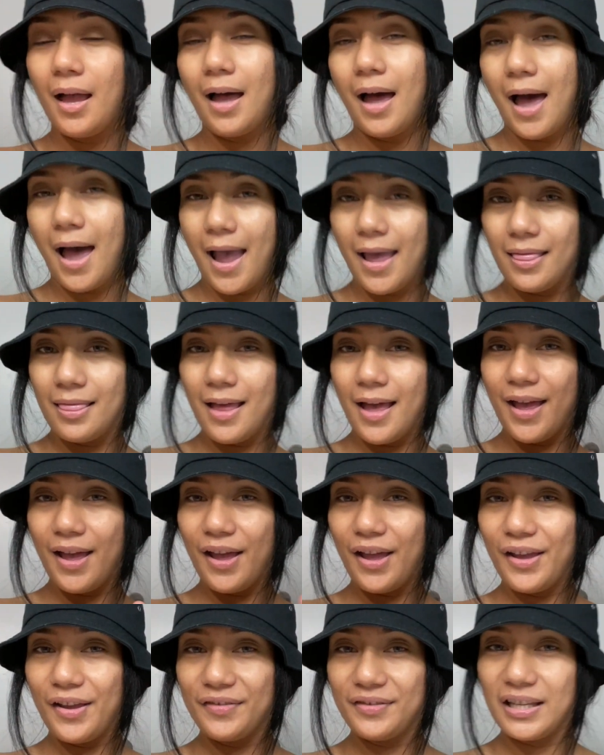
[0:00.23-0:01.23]
Hi
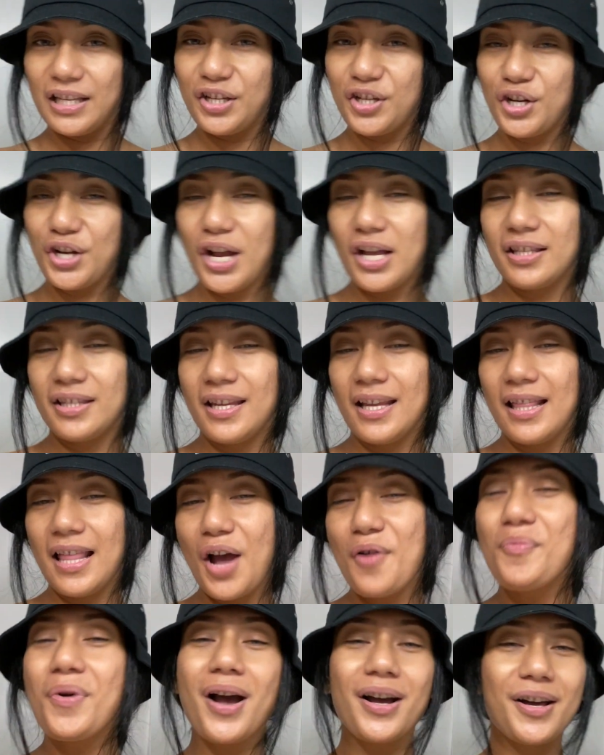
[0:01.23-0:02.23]
loves, it's your girl Tila
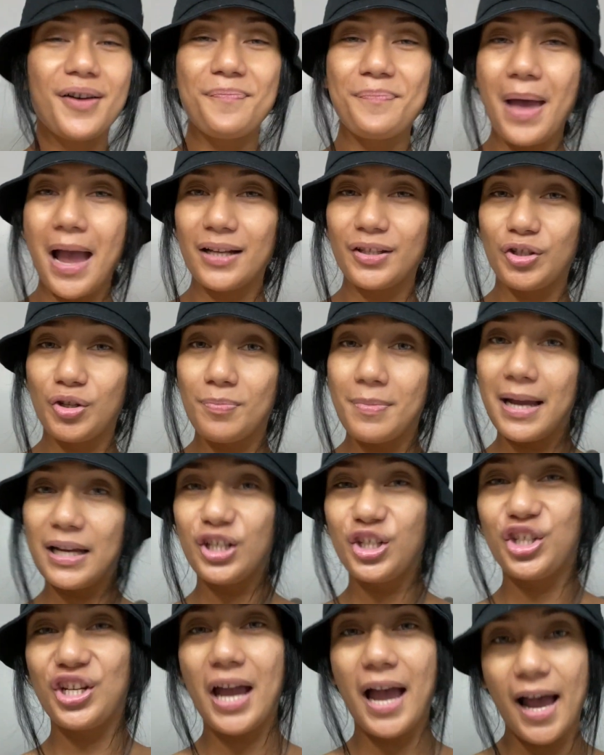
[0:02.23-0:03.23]
and welcome back to my
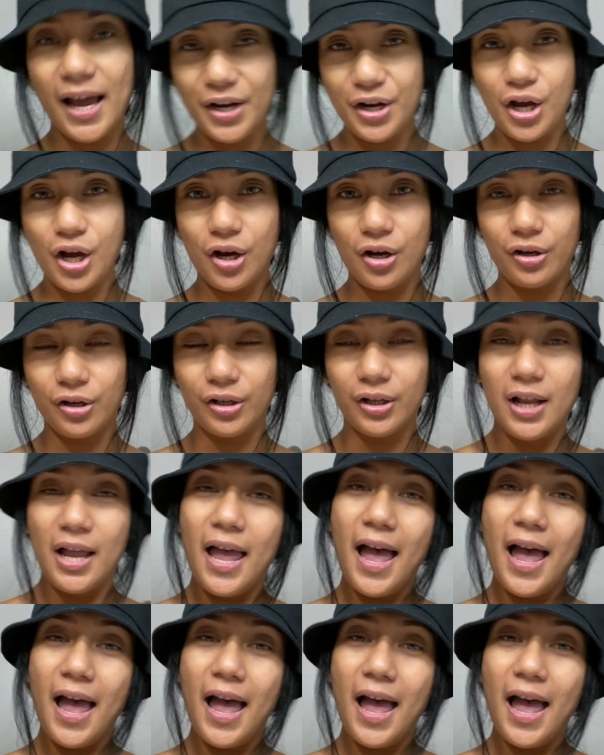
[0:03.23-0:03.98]
channel.